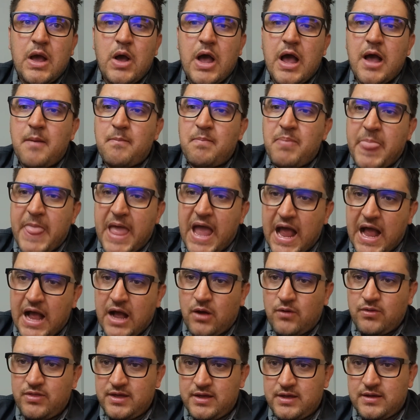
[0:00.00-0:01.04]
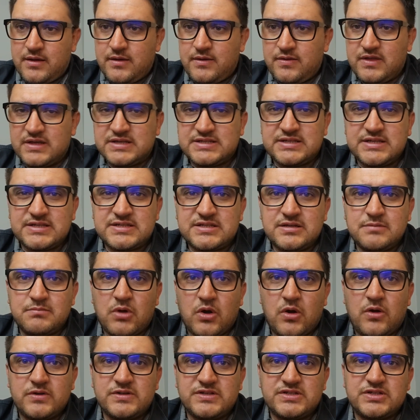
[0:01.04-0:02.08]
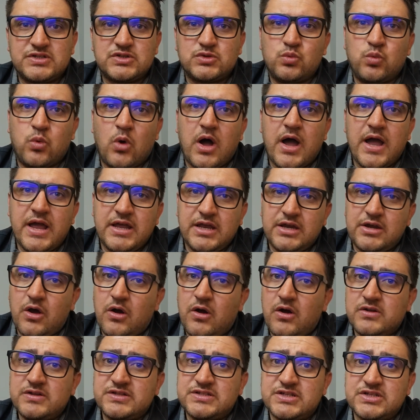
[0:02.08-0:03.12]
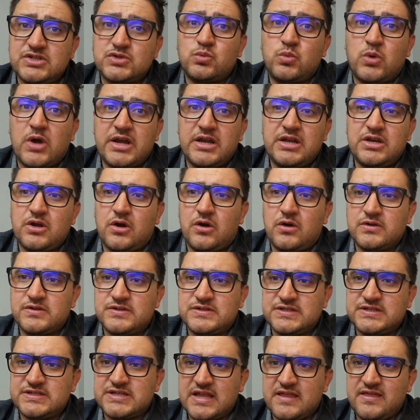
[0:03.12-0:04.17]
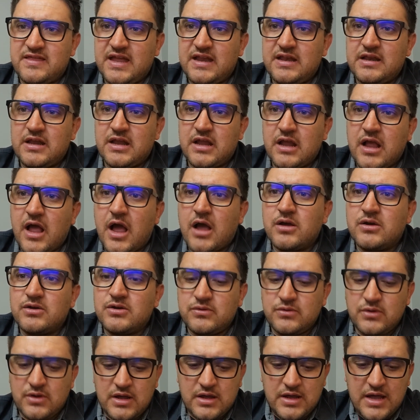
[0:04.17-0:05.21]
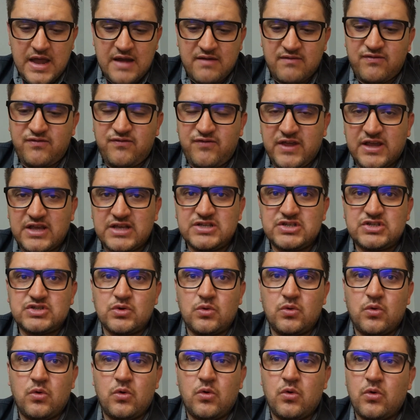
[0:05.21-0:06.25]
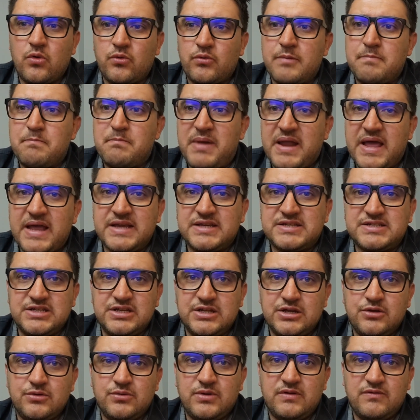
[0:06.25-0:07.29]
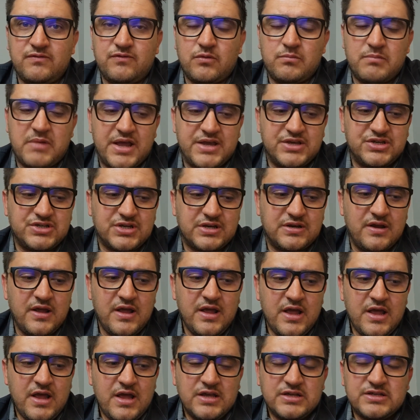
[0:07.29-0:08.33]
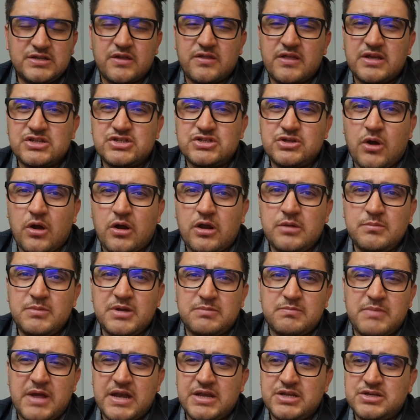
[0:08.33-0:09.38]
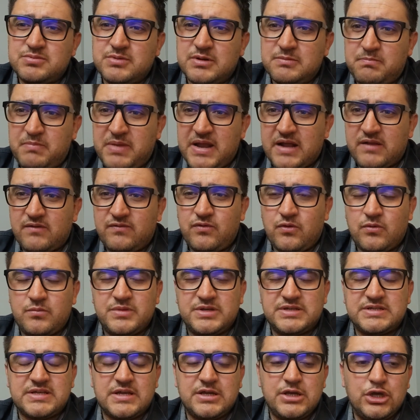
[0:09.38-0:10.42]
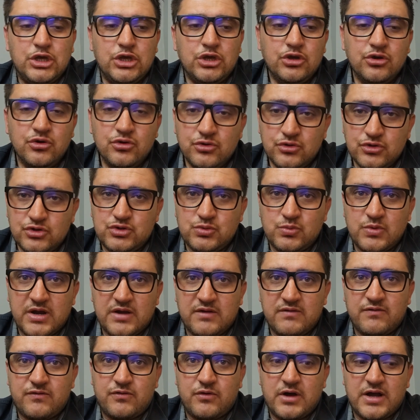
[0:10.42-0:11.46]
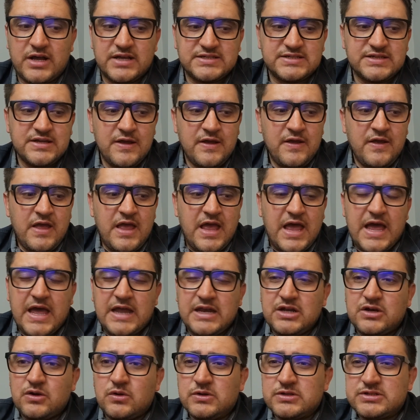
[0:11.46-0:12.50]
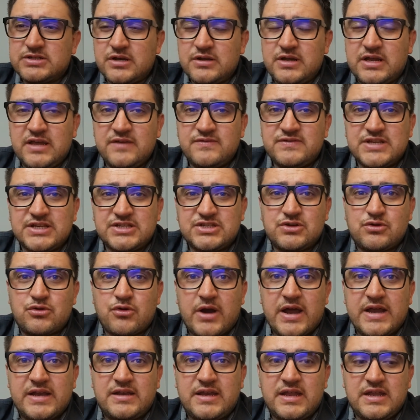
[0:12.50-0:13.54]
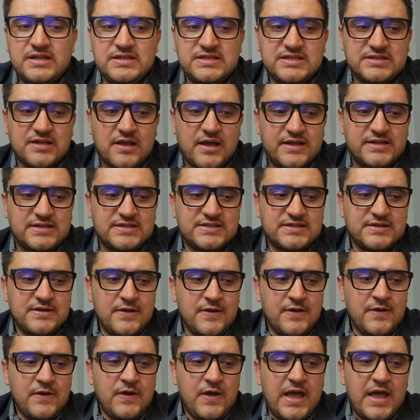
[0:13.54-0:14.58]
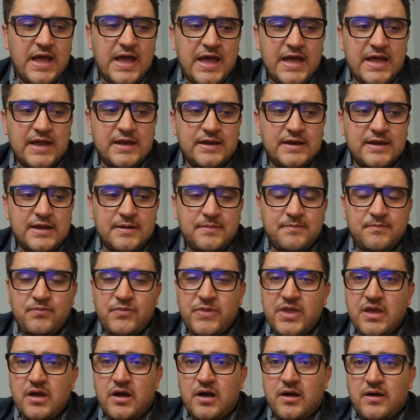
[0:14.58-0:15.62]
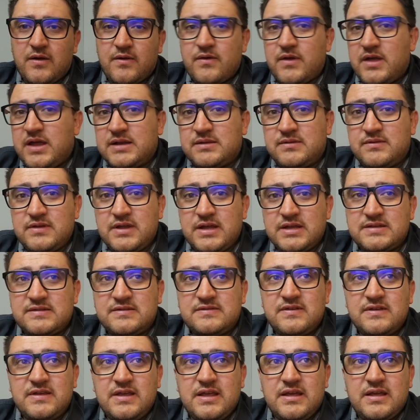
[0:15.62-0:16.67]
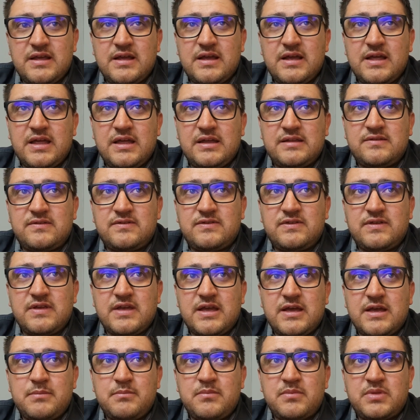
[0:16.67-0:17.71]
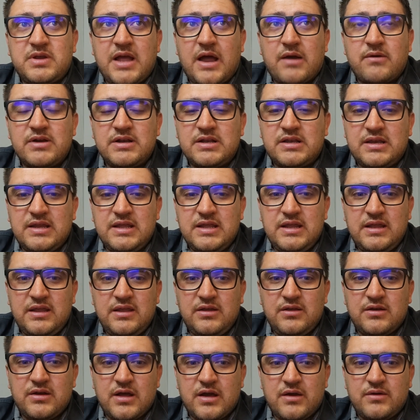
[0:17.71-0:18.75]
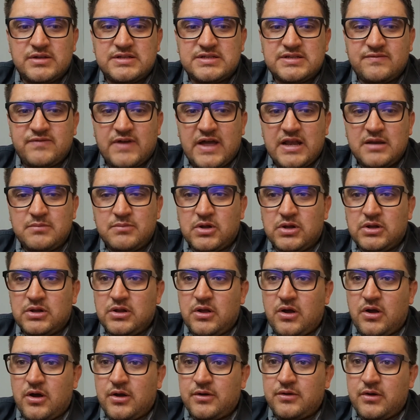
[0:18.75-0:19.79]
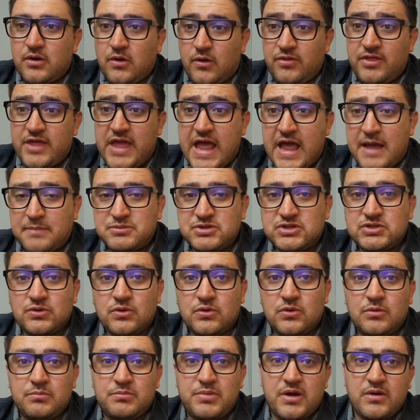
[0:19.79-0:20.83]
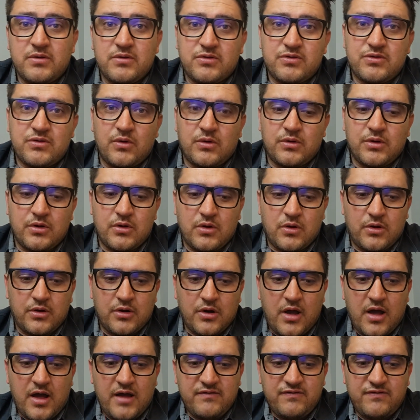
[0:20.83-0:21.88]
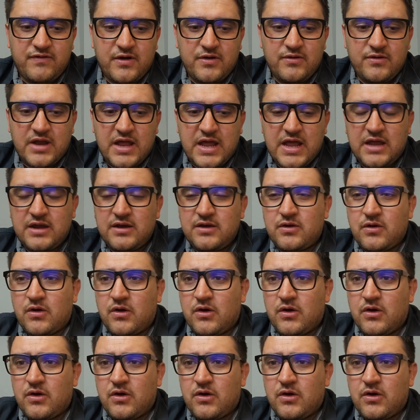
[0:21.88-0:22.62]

um, how the, the system answers, why it answers, what it answers, and then go and fix or replace new information. So, this document management platform is a huge win for us, and it also gives us great insights. And um, yeah, it, it it um, currently, you know, it's available on on the App Store, both on on iPhone and